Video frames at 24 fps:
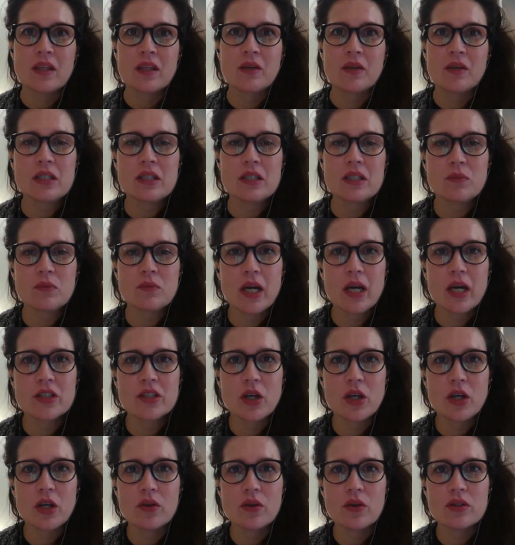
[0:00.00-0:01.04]
The reason why I
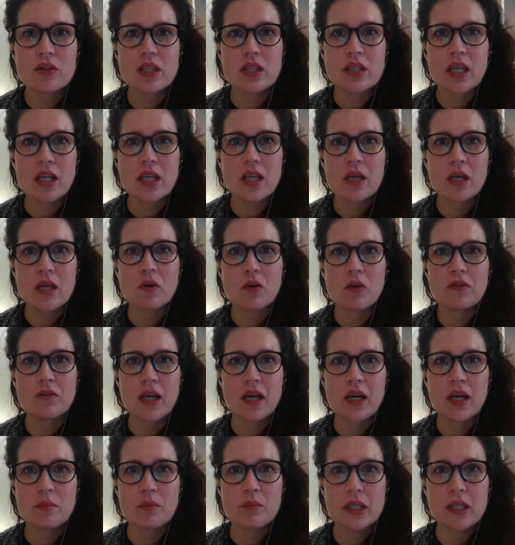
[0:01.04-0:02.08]
chose the name of
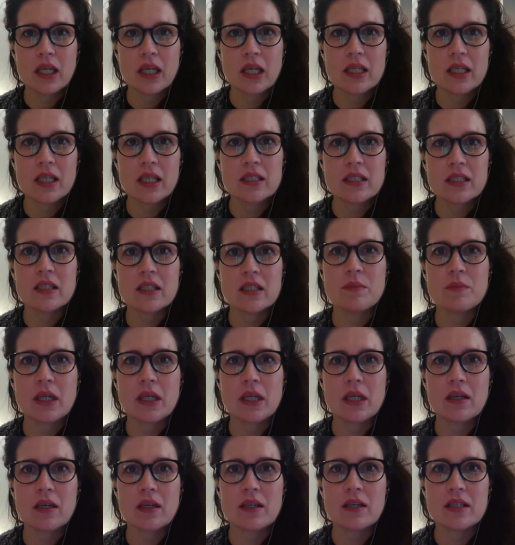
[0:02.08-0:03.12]
Alebrijes is
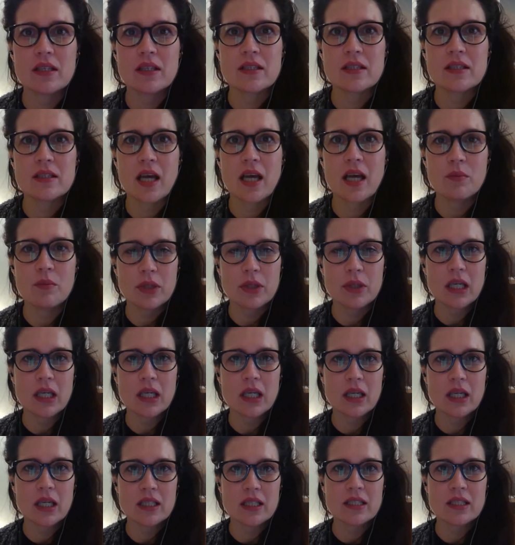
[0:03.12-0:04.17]
because
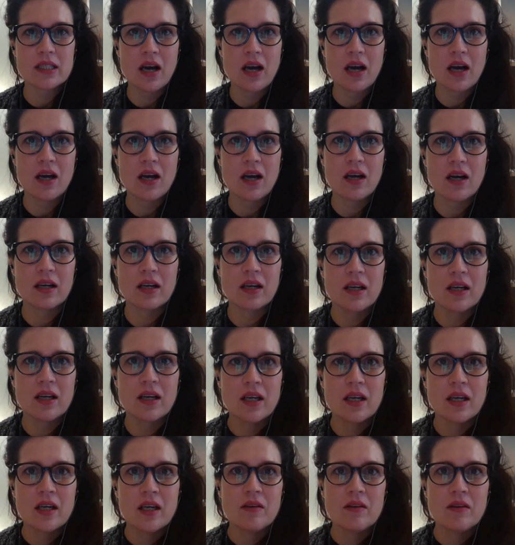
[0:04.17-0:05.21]
Alebrijes are
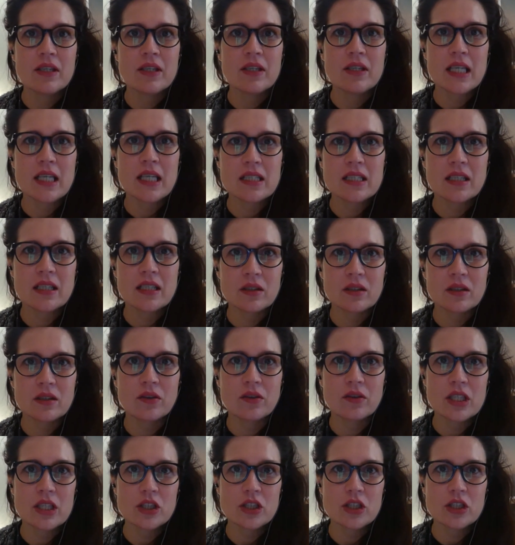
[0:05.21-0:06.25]
fantastical
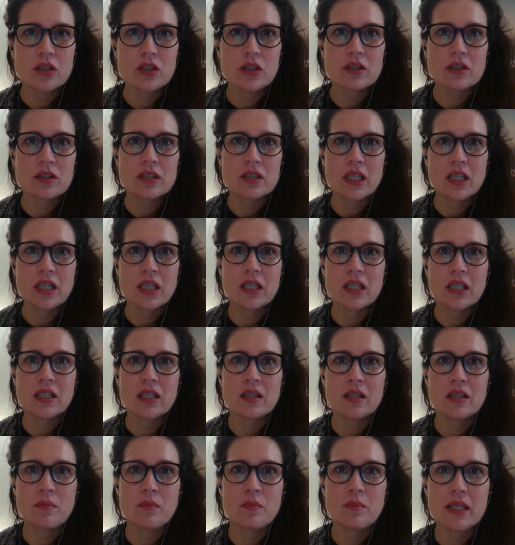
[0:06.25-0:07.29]
creatures
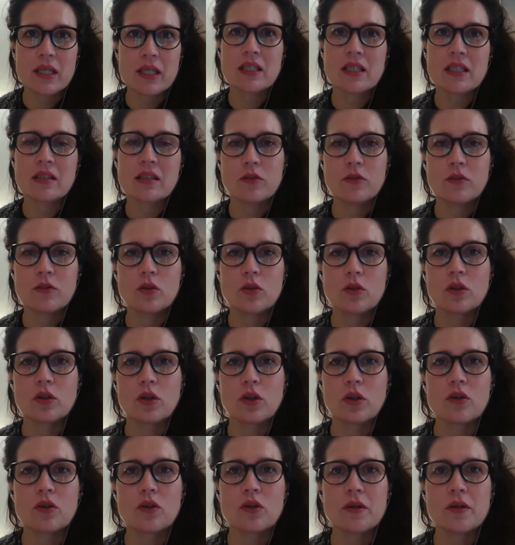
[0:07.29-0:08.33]
in the Mexican
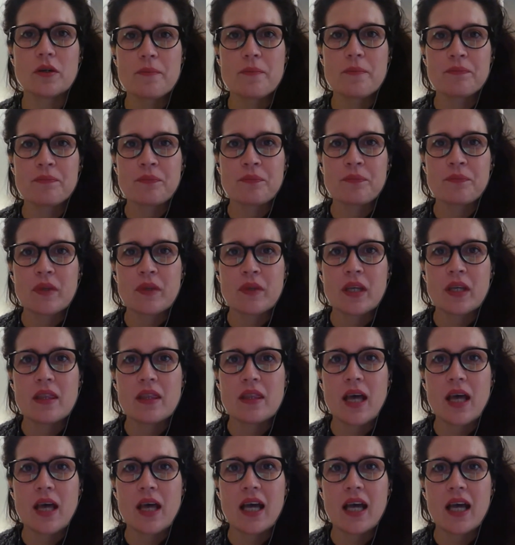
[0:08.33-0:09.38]
folklore
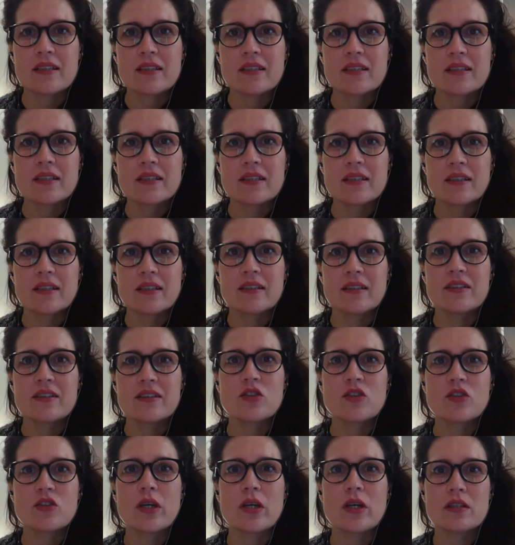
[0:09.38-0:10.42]
that
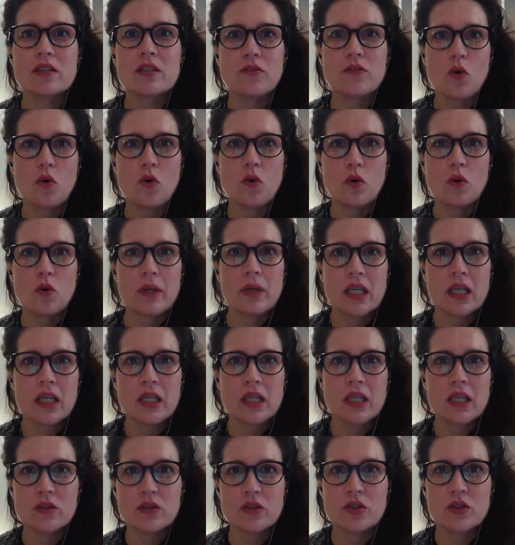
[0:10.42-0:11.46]
transform
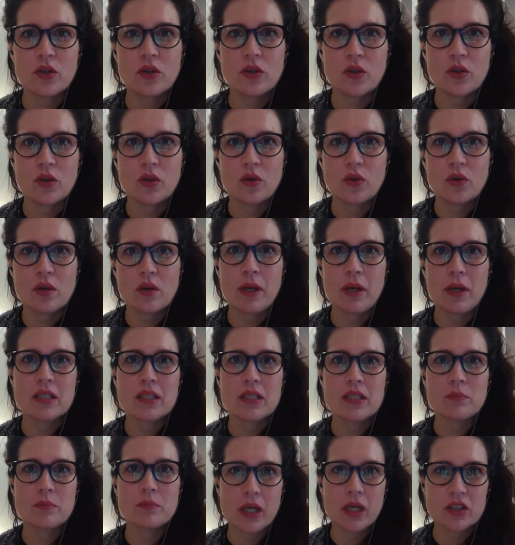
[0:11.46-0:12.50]
into the
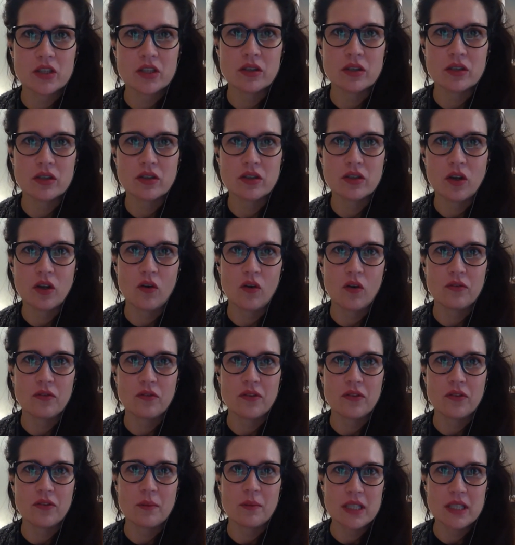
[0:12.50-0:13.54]
best version of
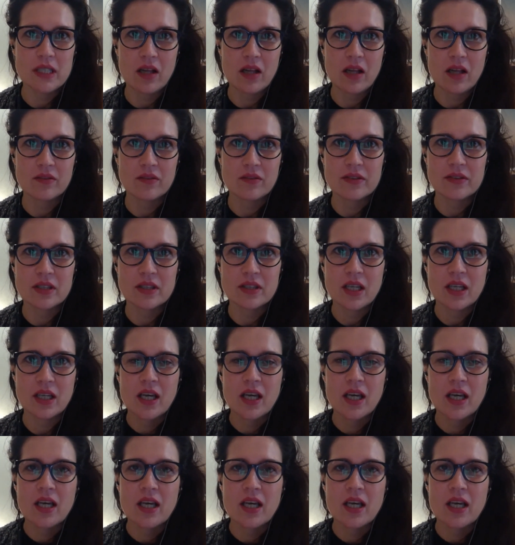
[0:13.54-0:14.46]
themselves.